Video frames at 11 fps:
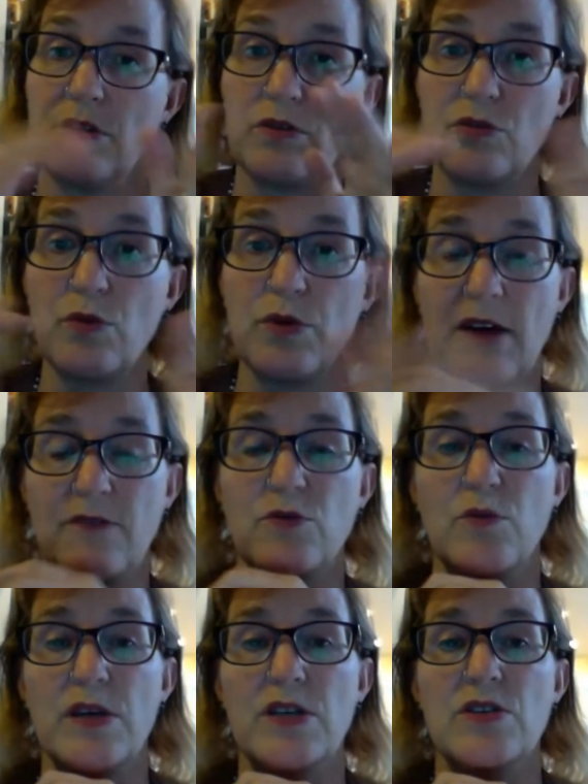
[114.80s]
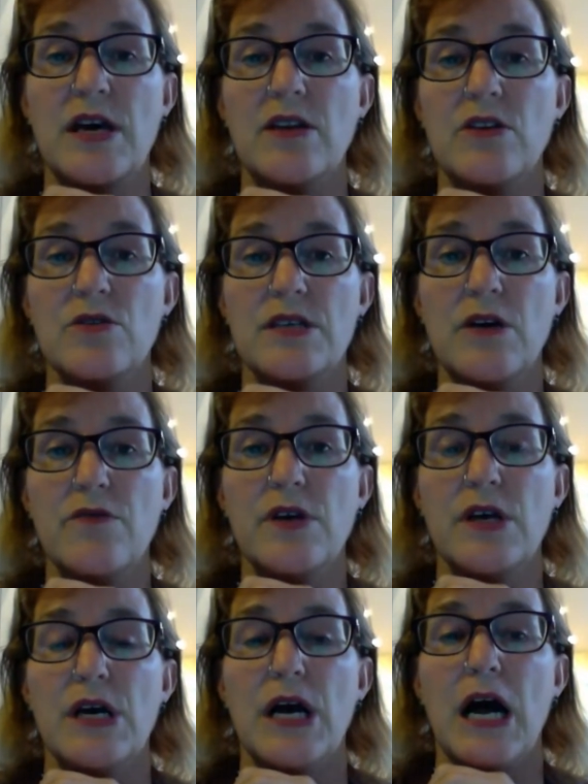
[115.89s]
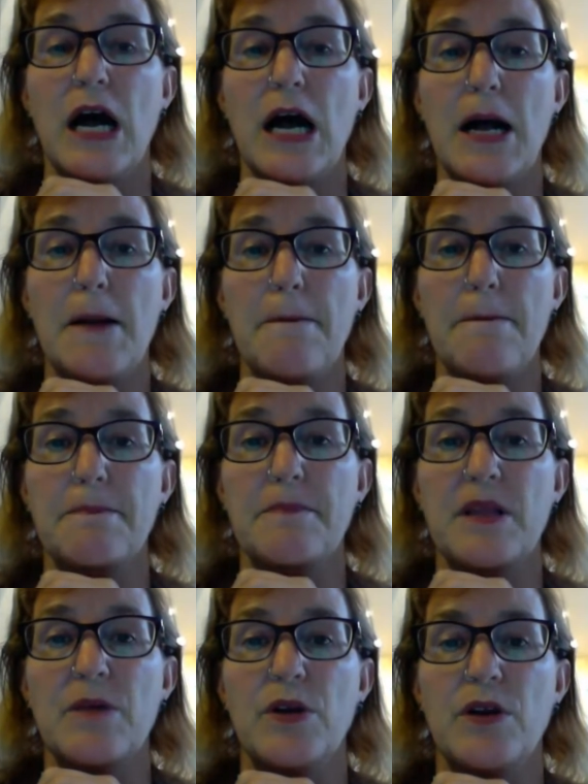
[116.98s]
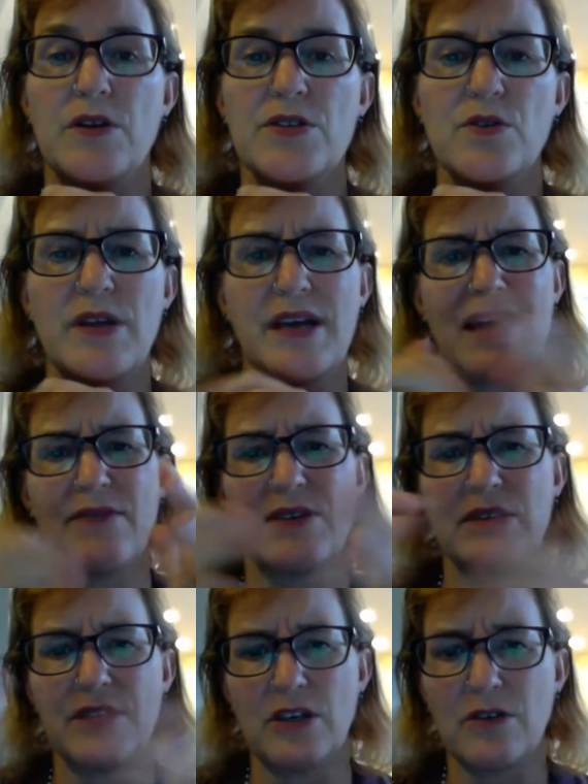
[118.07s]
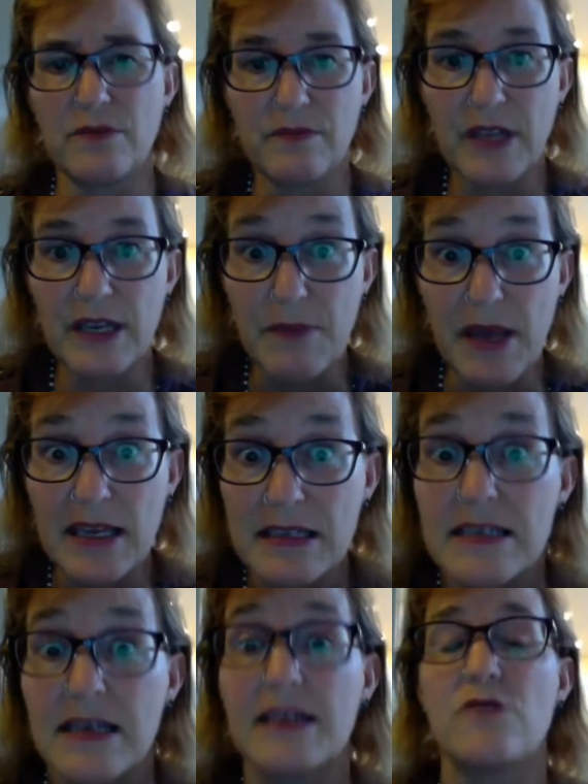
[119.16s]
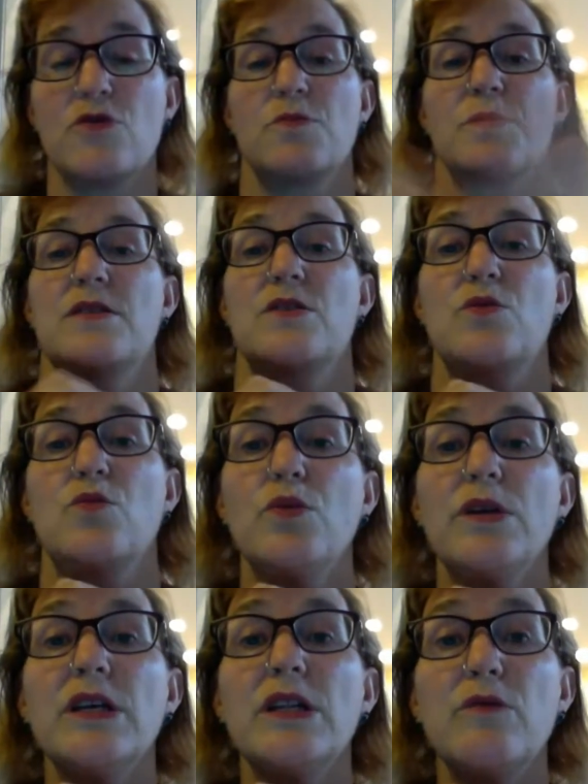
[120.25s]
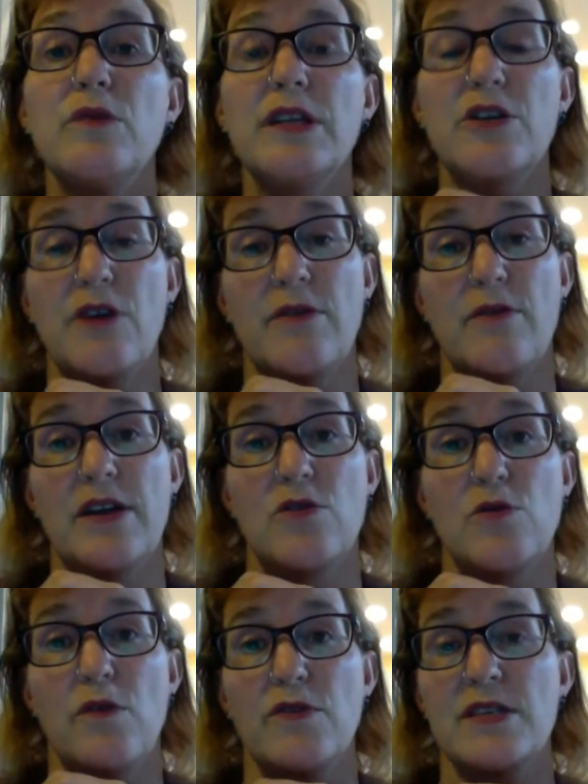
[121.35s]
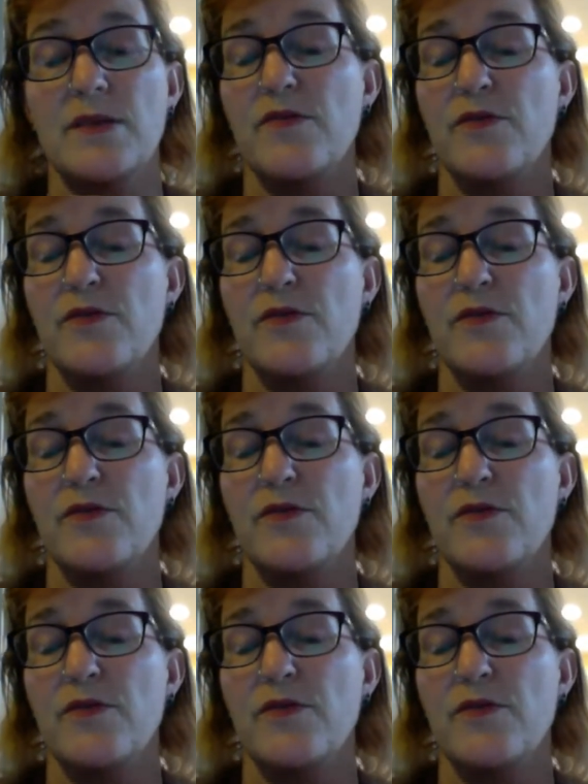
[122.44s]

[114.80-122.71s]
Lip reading: You would have to arrange that yourself, but also like having, like making study groups. It's a really, really great way to go over some of the